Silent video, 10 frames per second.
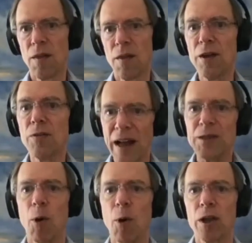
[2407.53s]
then
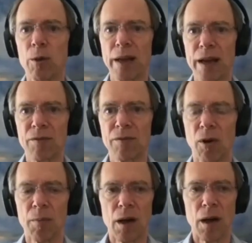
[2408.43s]
that's part of your
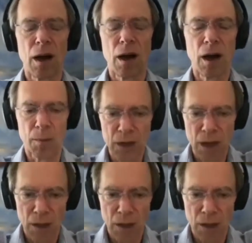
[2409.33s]
platform um,